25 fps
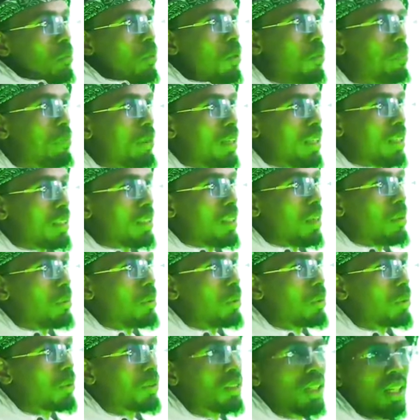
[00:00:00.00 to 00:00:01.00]
more better
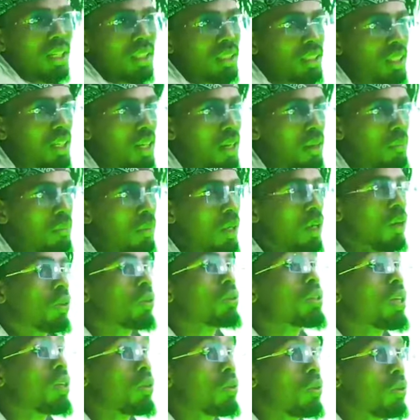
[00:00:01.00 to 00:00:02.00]
about
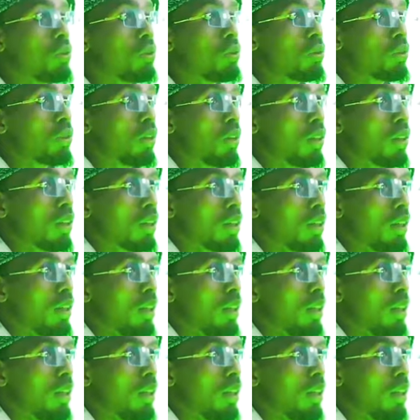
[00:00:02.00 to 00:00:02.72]
because I know you, dog.